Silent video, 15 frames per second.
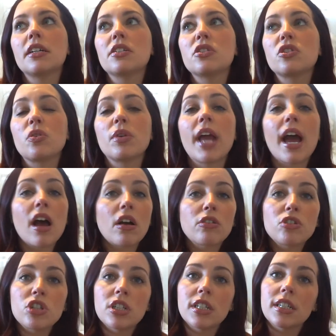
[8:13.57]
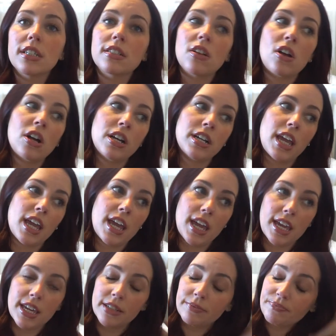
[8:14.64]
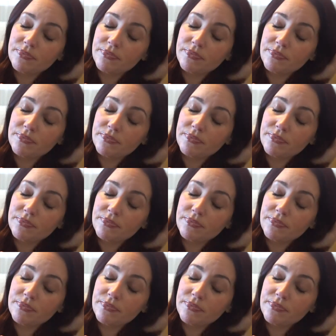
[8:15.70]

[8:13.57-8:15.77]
So now she is on a